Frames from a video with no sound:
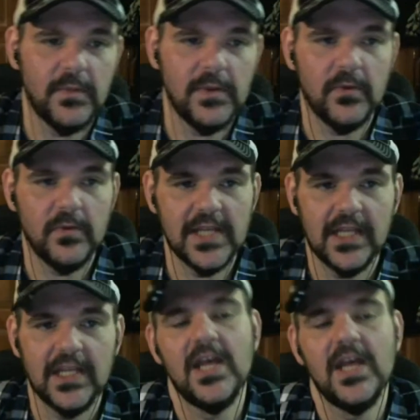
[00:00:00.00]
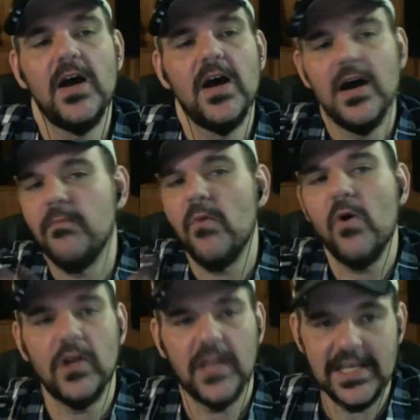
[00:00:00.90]
people who take it.
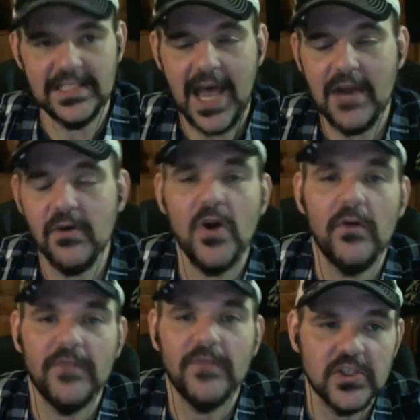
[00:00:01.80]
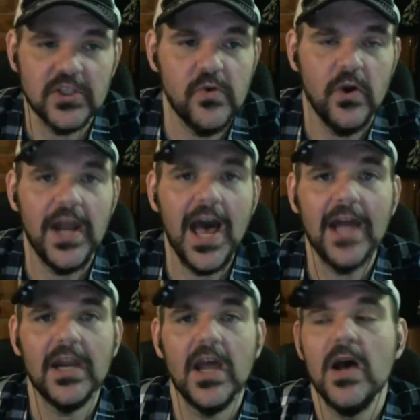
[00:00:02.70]
More or less, I don't know if that's true or
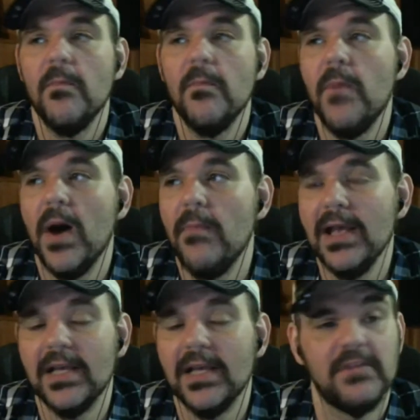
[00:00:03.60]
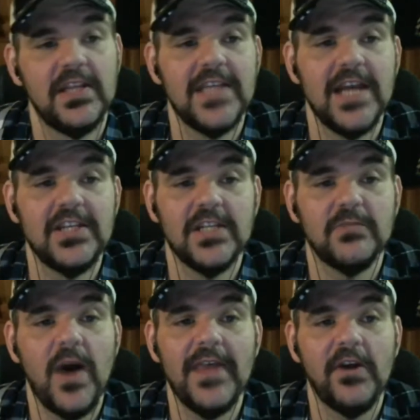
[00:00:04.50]
not, but my contention is
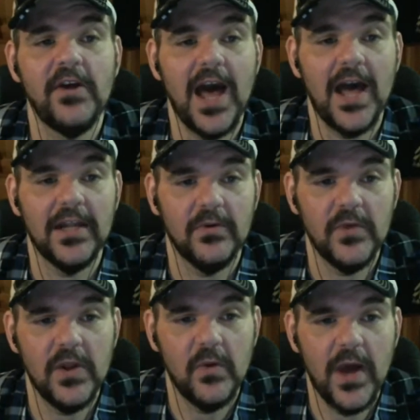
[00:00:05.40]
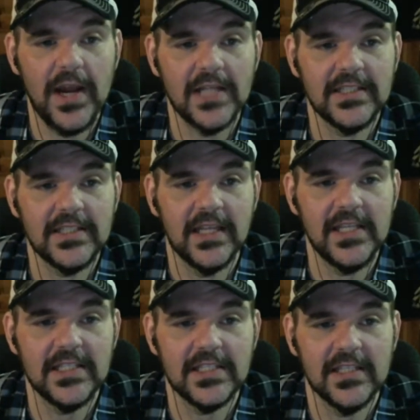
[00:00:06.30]
why the hell not? Why not at
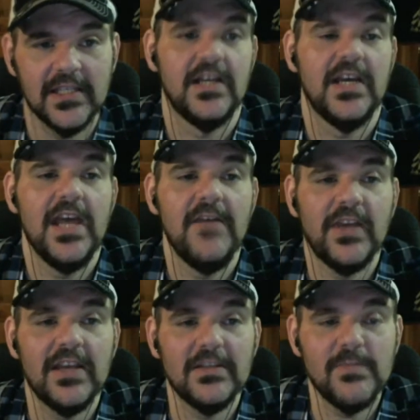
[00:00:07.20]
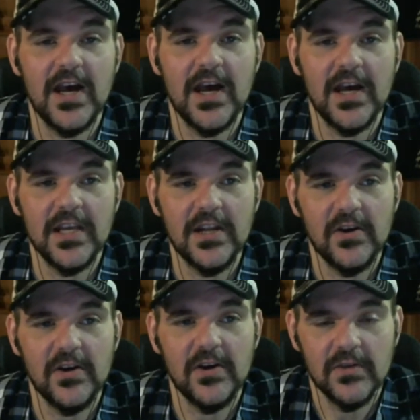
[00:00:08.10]
least if it gives me if
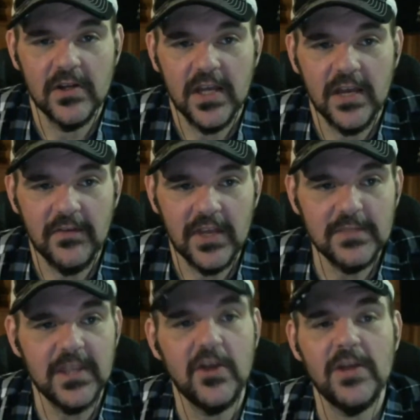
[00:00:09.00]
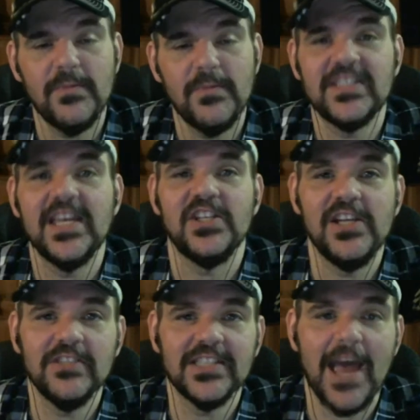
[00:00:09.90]
it gives me 30%
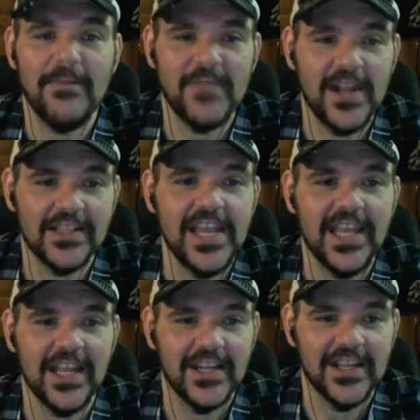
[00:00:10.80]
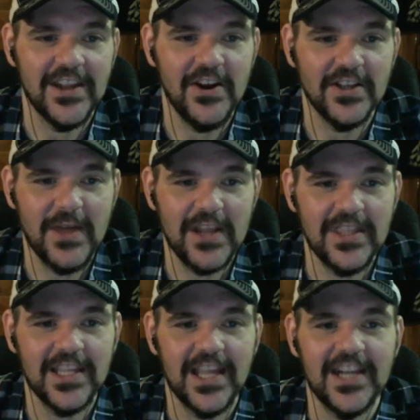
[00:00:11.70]
shields, Captain, I'll take it. It's better
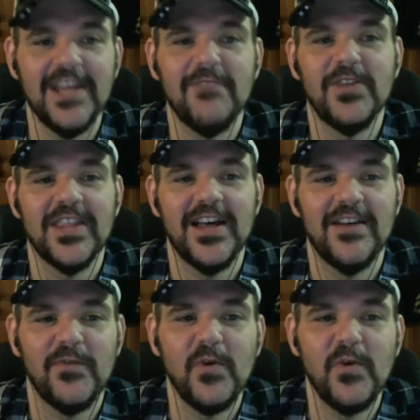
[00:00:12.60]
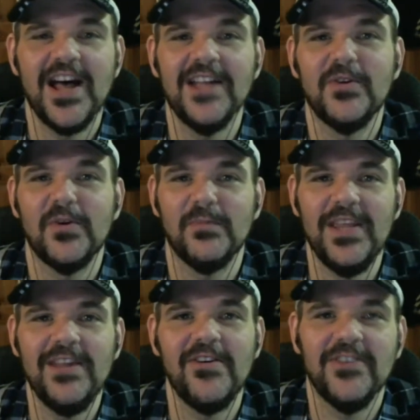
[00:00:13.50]
than getting hit with a photon
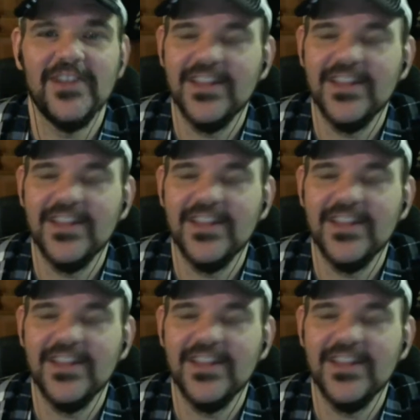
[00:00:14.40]
torpedo.